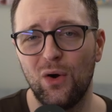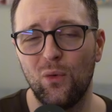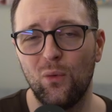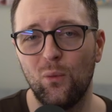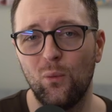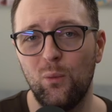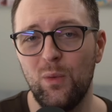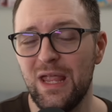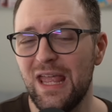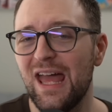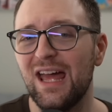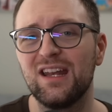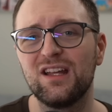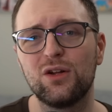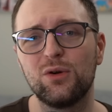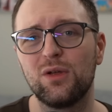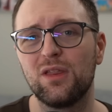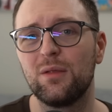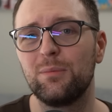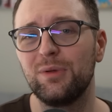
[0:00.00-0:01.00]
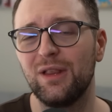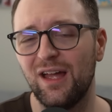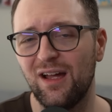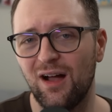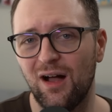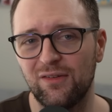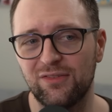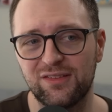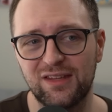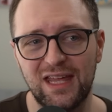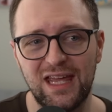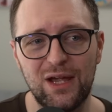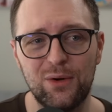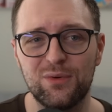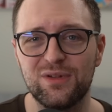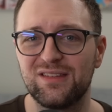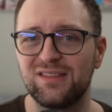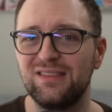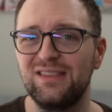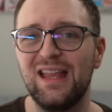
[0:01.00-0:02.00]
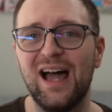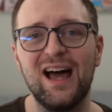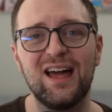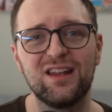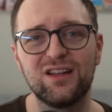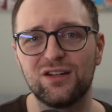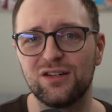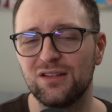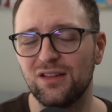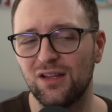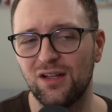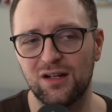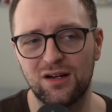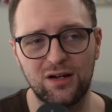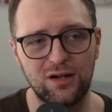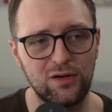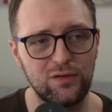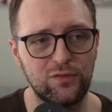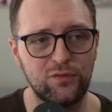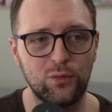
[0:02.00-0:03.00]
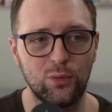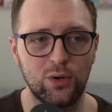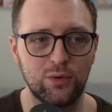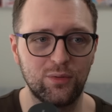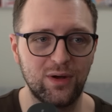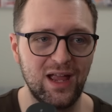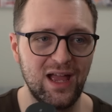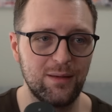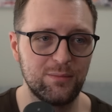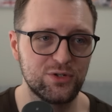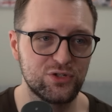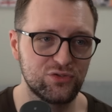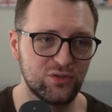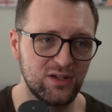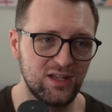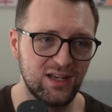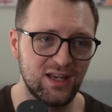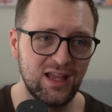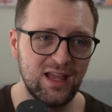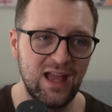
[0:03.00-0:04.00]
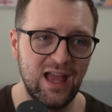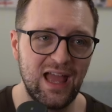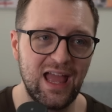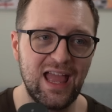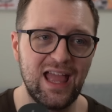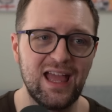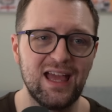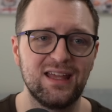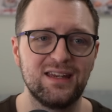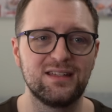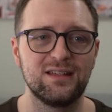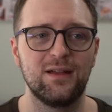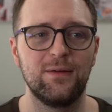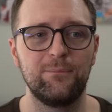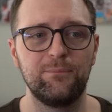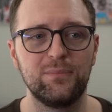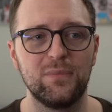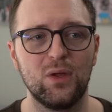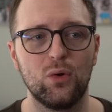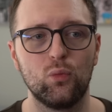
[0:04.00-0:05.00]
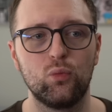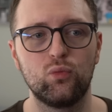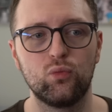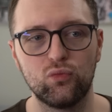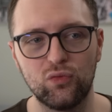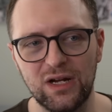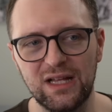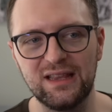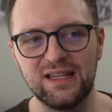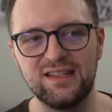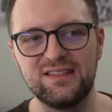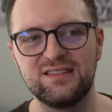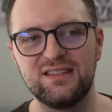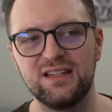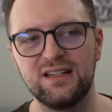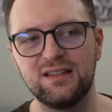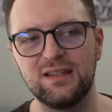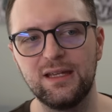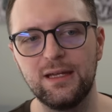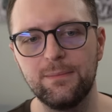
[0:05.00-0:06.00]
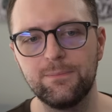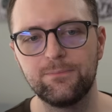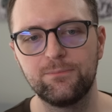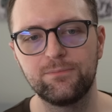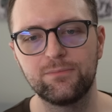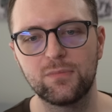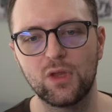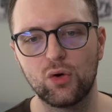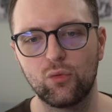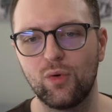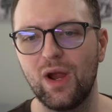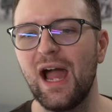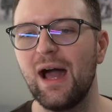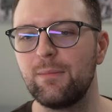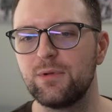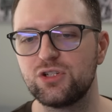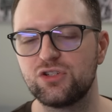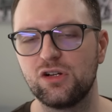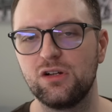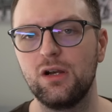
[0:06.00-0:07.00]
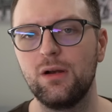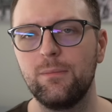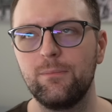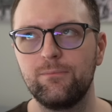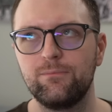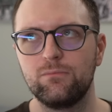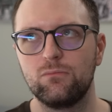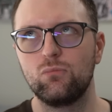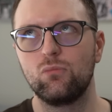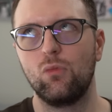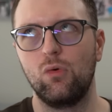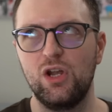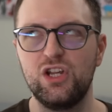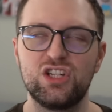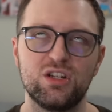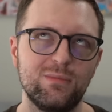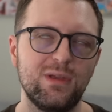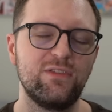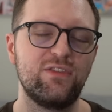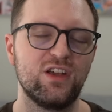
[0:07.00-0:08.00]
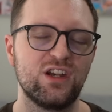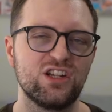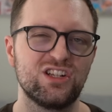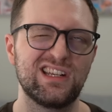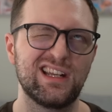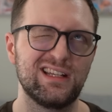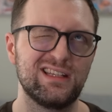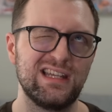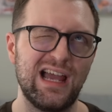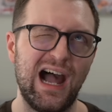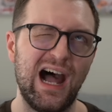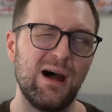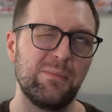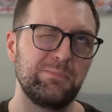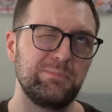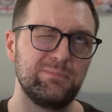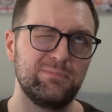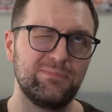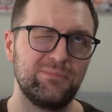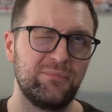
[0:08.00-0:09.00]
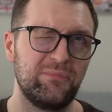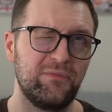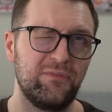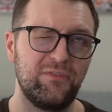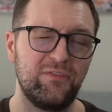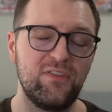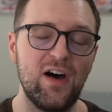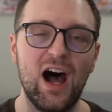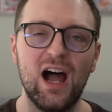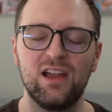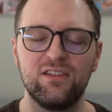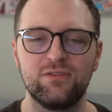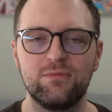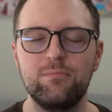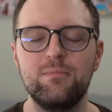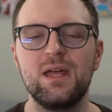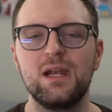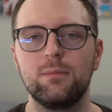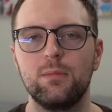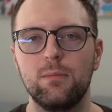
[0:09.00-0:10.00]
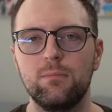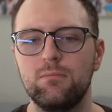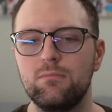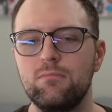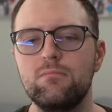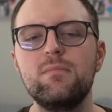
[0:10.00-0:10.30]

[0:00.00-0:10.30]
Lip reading: we had to go to the playoffs. It was not a good look for Real Madrid. And realistically, Real Madrid, we should be finishing top 5 minimum.